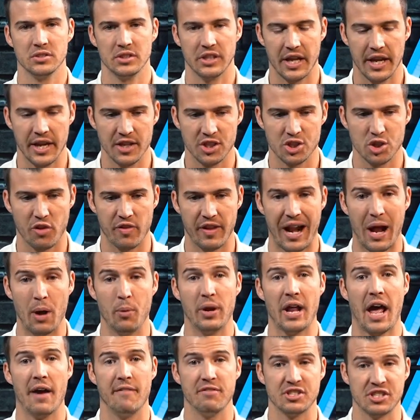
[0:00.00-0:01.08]
okay, so that I
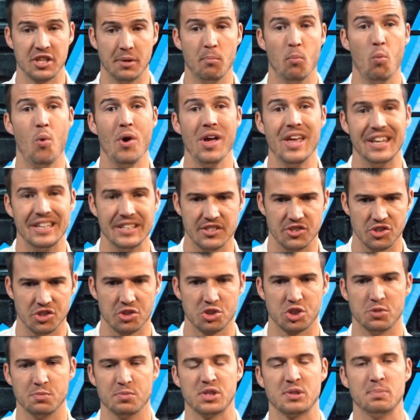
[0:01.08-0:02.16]
would have some wins,
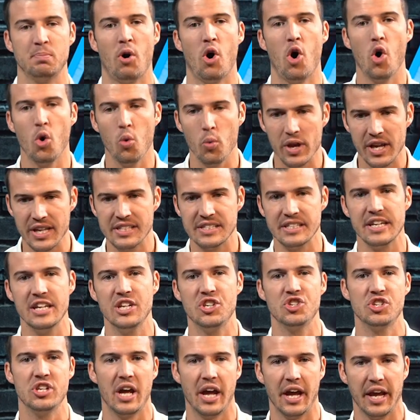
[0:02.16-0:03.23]
some small wins
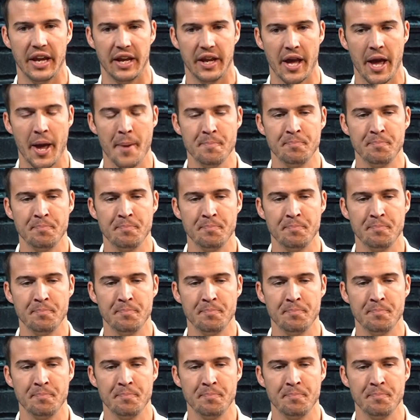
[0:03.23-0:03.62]
each day.